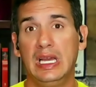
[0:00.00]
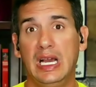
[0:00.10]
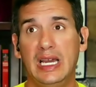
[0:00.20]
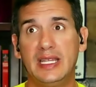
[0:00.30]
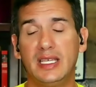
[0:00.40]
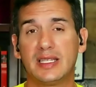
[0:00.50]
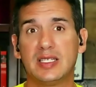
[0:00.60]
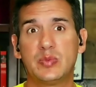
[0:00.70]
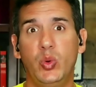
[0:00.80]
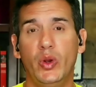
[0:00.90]
I think at
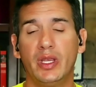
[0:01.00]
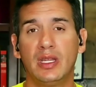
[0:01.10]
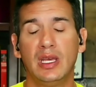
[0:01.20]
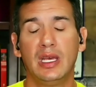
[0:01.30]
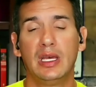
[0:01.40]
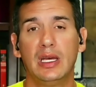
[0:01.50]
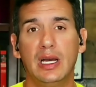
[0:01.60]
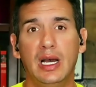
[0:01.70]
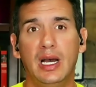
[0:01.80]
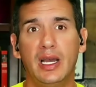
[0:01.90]
this point,
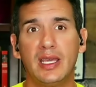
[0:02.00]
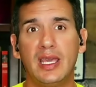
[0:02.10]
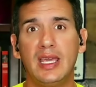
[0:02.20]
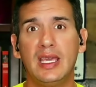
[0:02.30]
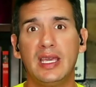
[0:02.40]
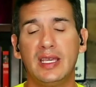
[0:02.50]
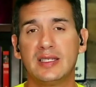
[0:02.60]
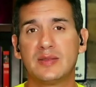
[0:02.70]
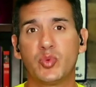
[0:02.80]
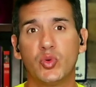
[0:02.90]
he
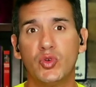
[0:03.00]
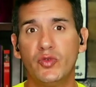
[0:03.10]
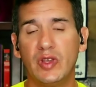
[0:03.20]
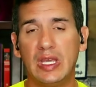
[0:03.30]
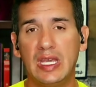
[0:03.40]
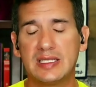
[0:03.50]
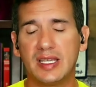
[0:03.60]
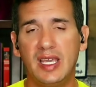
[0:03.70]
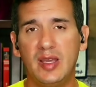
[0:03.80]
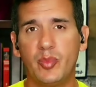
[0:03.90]
is proving he's a
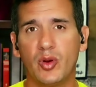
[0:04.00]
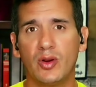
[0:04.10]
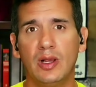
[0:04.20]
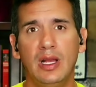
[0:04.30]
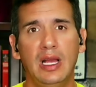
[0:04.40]
keeper.